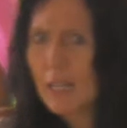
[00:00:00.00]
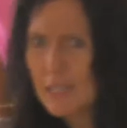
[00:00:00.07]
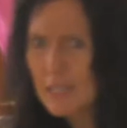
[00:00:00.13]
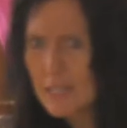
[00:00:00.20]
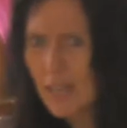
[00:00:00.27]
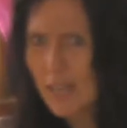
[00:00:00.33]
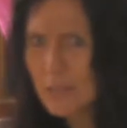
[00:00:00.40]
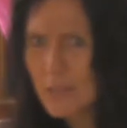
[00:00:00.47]

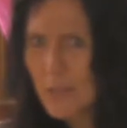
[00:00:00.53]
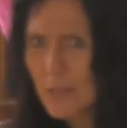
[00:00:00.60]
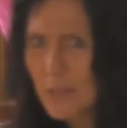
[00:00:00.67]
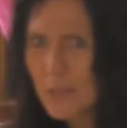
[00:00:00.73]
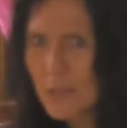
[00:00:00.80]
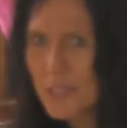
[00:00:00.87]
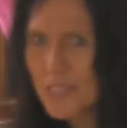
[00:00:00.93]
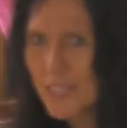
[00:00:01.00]
"Is that
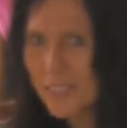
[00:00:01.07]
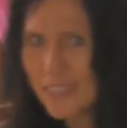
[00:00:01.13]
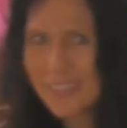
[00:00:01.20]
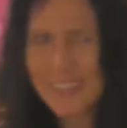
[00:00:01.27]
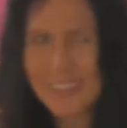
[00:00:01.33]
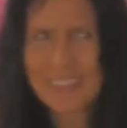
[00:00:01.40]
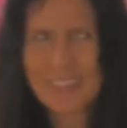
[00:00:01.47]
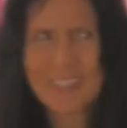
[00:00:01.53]
you,
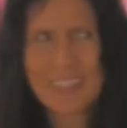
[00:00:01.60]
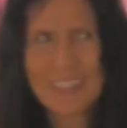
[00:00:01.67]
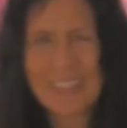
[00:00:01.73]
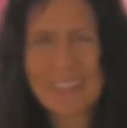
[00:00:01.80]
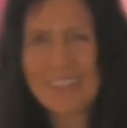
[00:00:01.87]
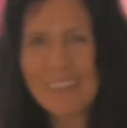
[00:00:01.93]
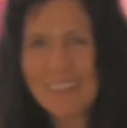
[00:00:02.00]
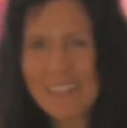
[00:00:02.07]

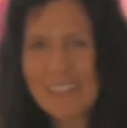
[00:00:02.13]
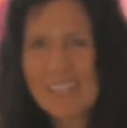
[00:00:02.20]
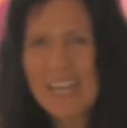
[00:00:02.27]
Carol?"